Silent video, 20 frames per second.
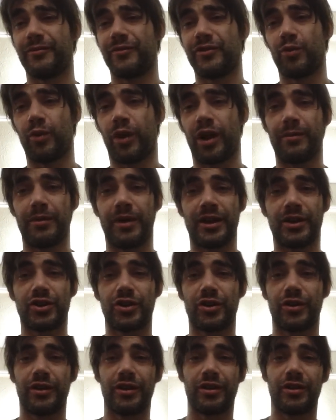you want to make
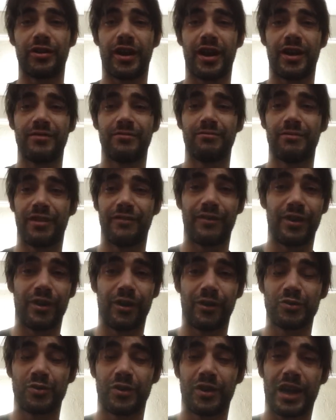sure that you're getting my
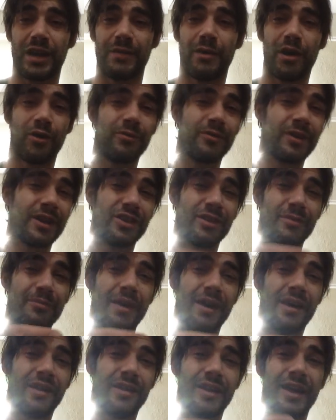videos when they come out, hit the
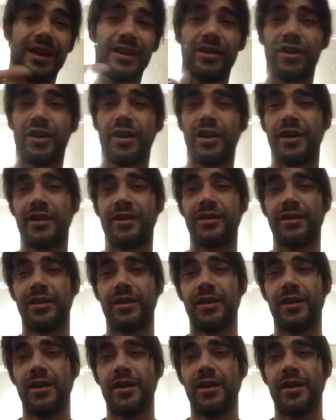bell icon,